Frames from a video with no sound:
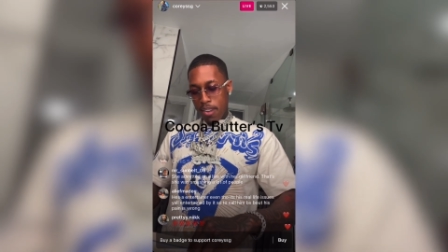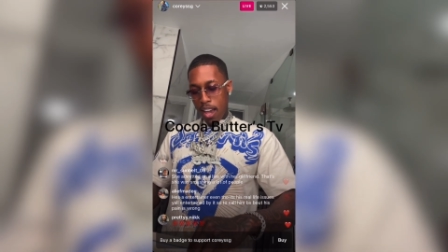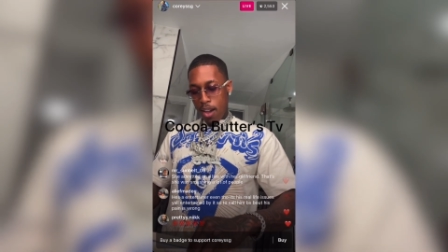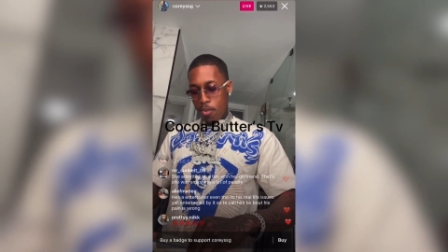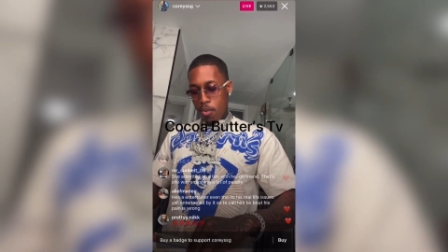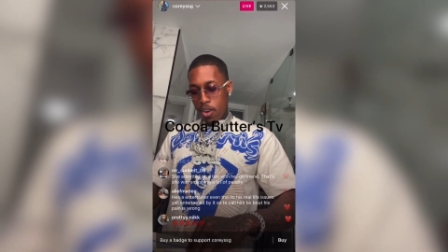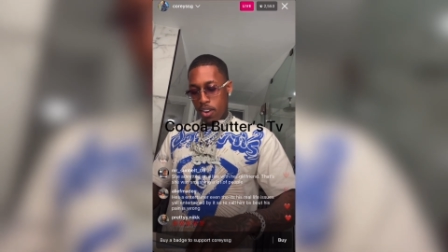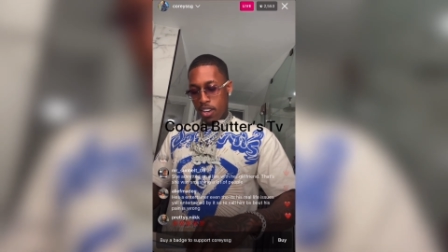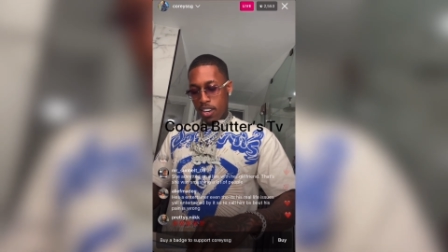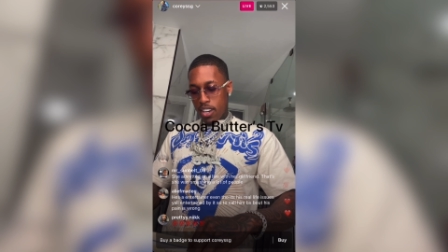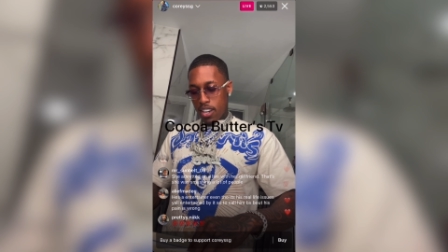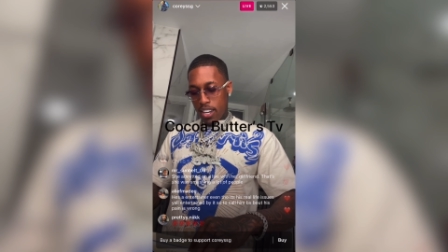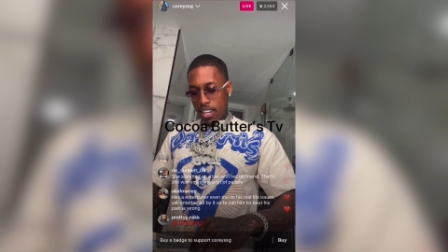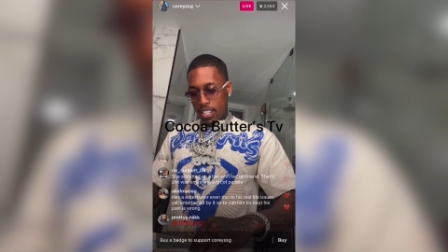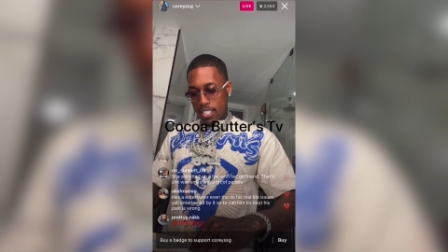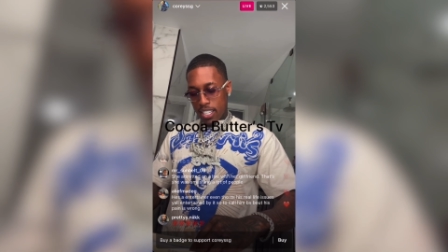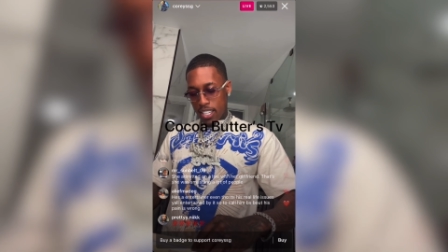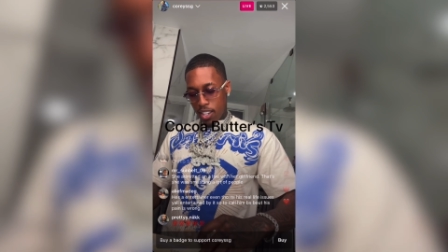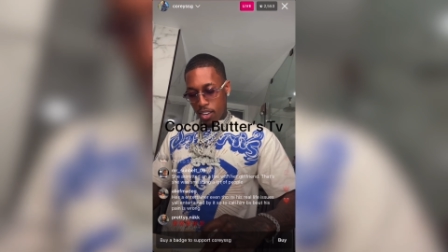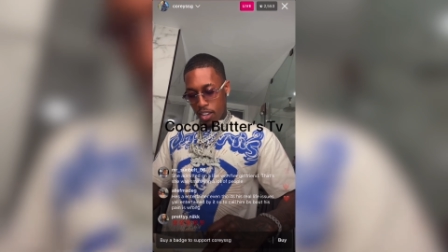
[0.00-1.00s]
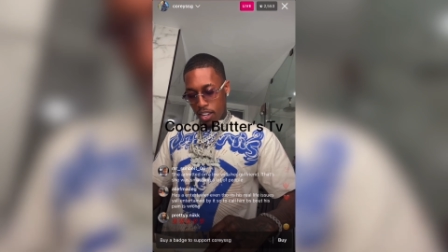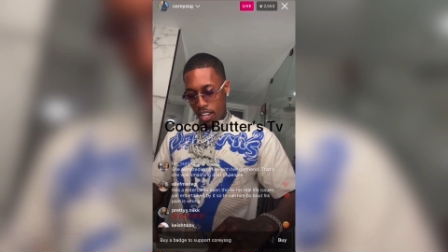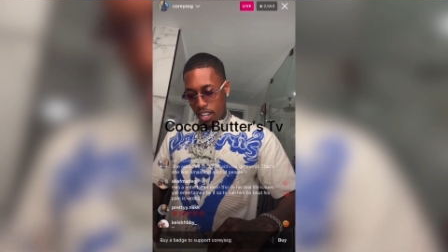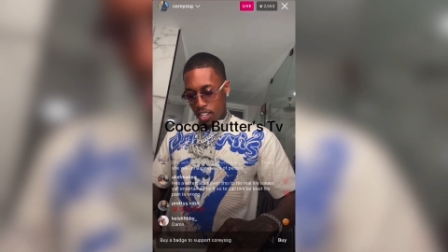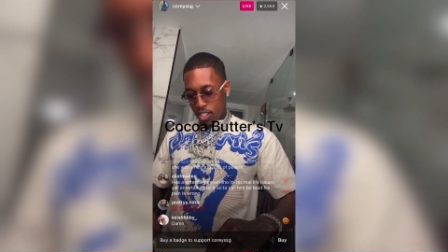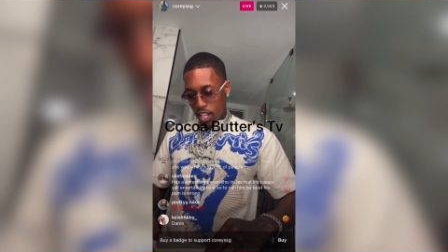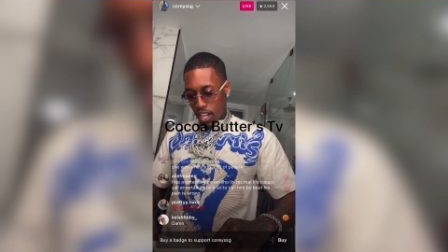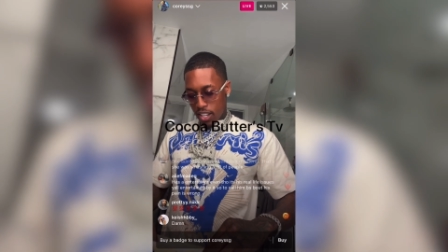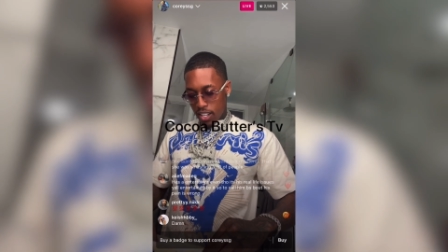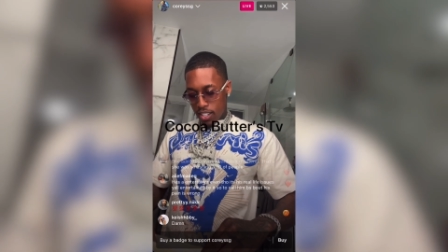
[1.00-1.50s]
I'm not wanting the nigga to
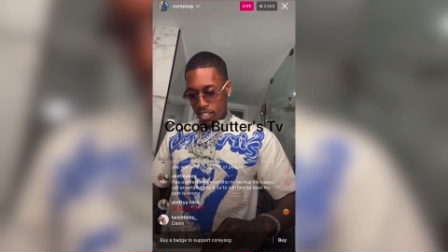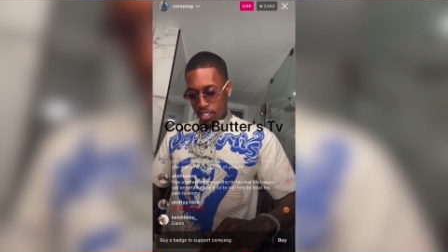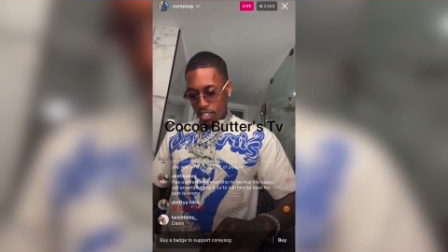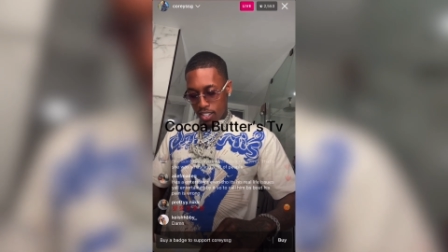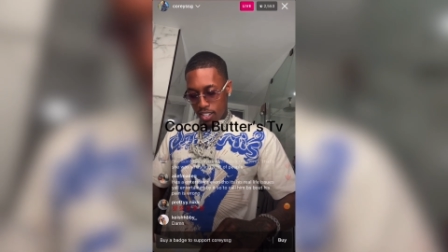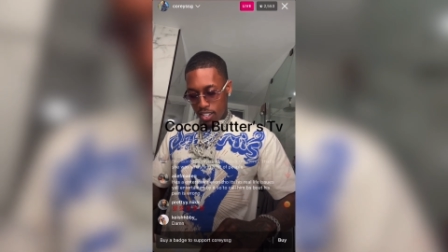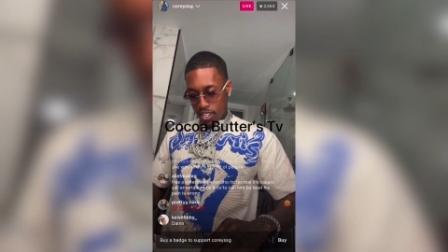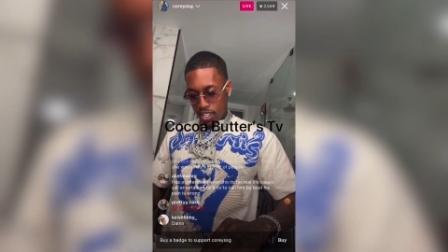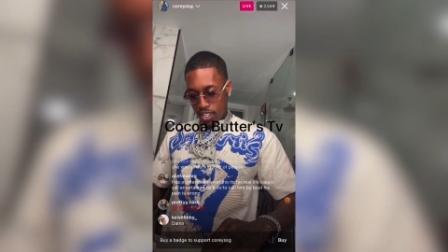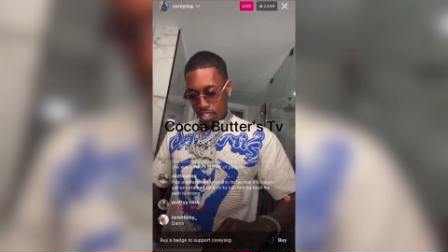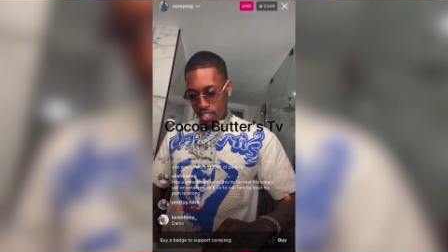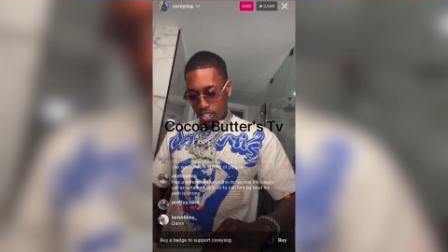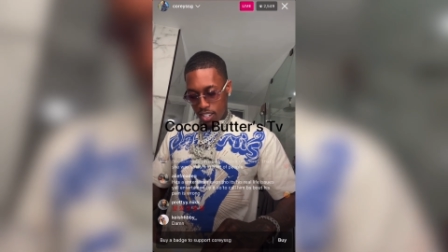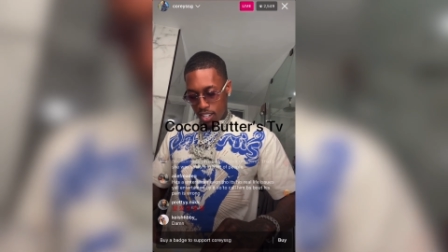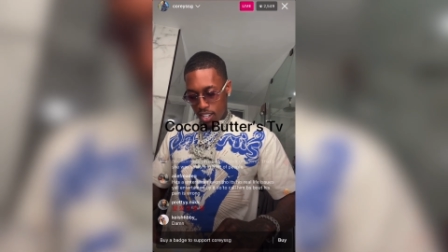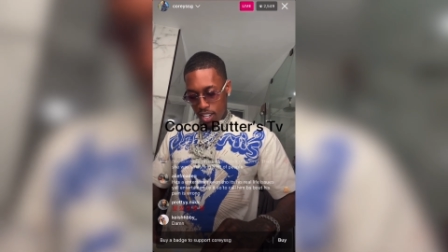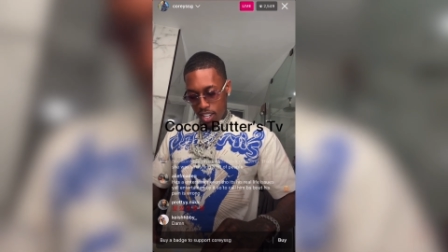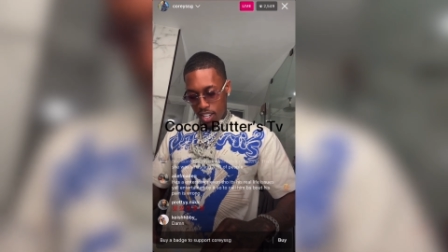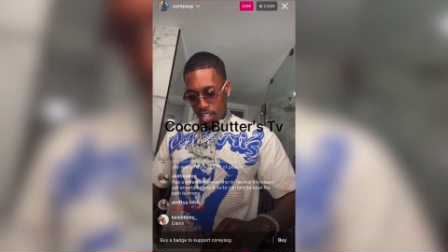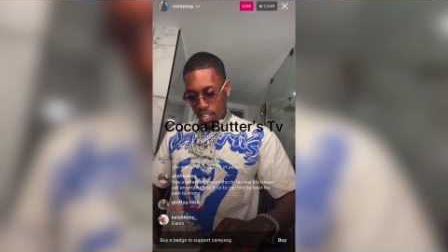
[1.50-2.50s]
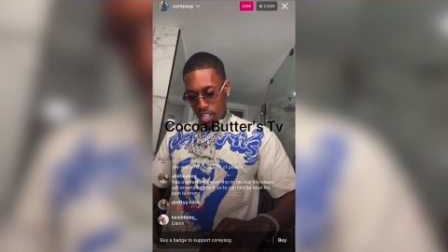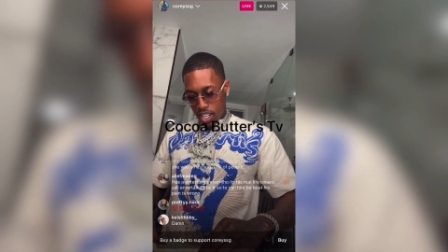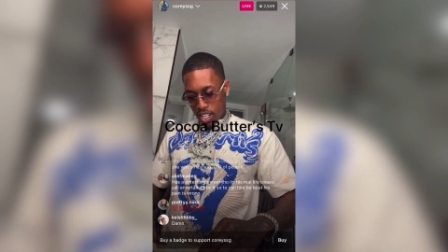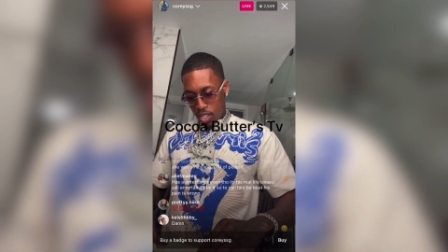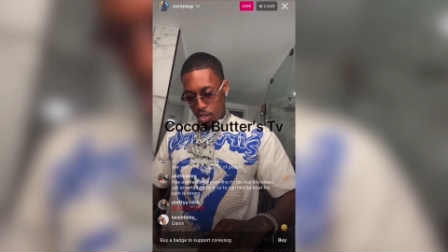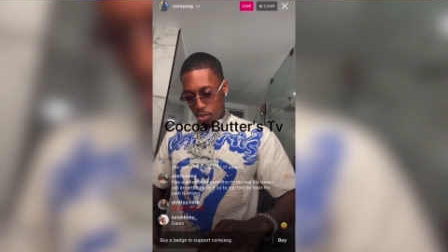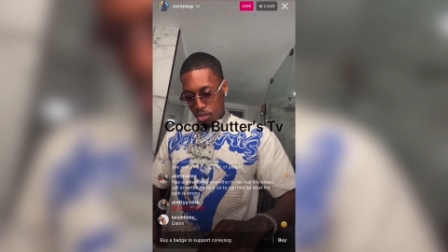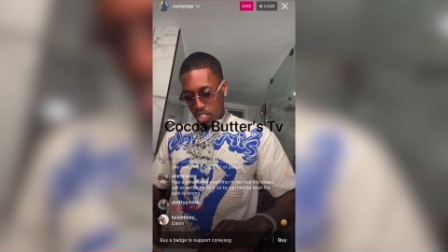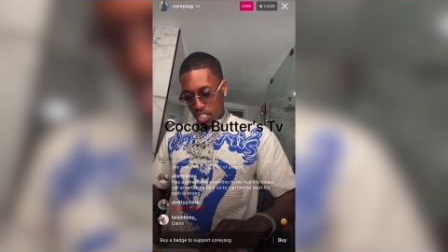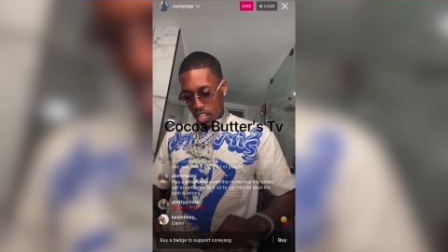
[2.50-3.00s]
get on here and try to
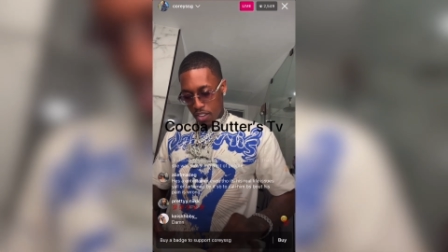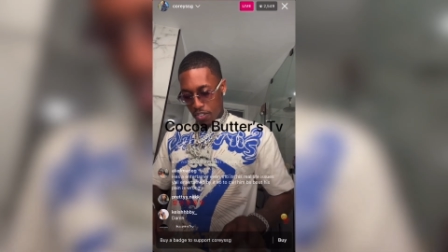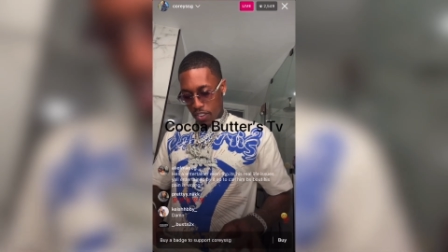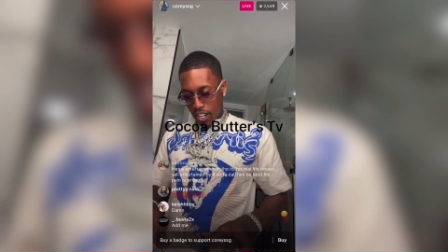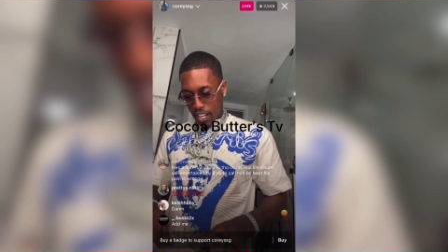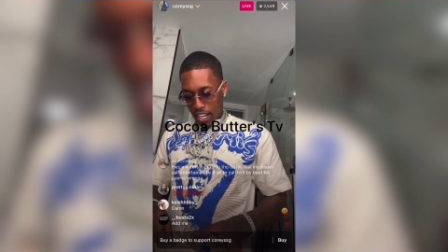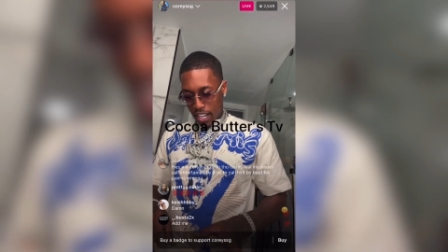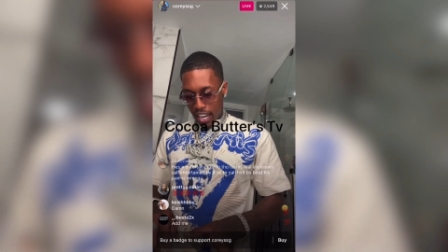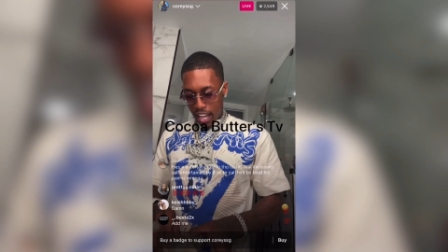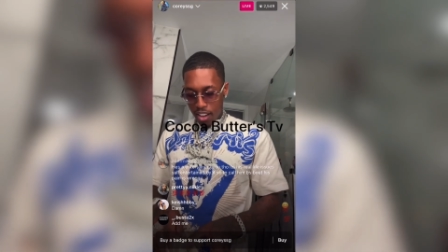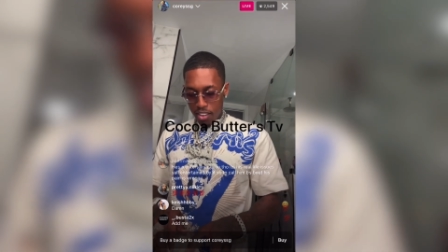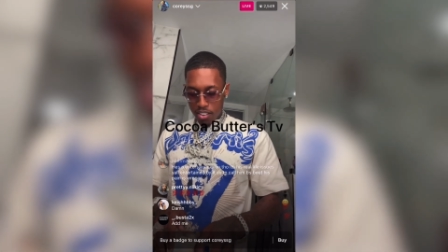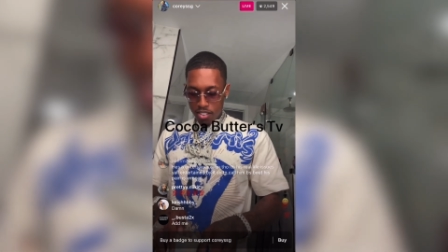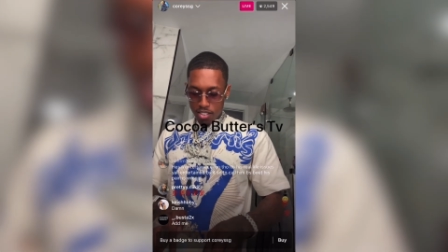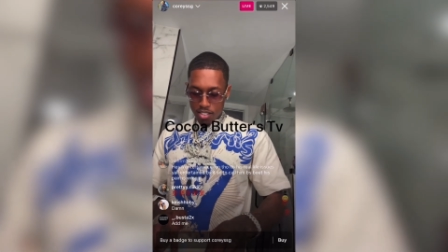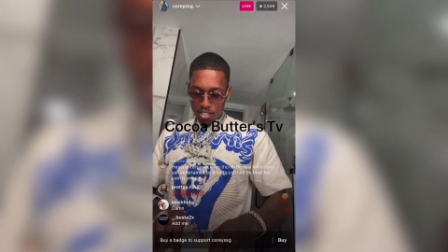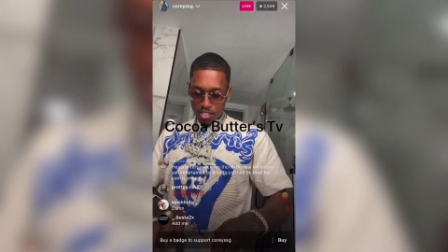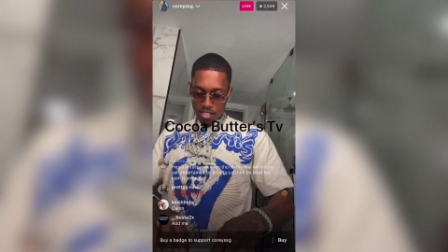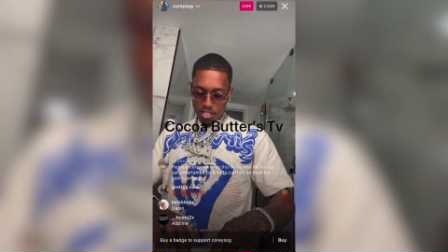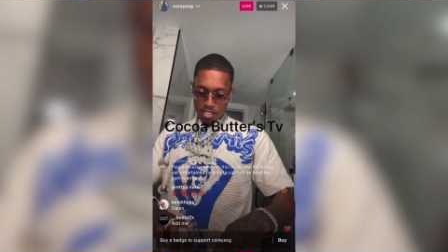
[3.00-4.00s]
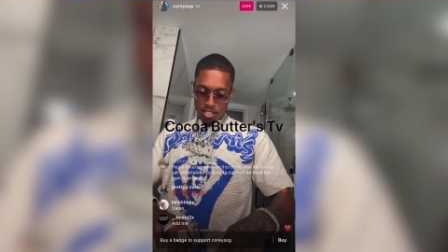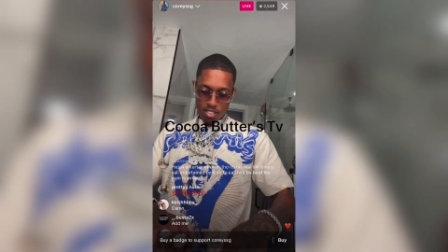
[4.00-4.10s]
do shit for clout.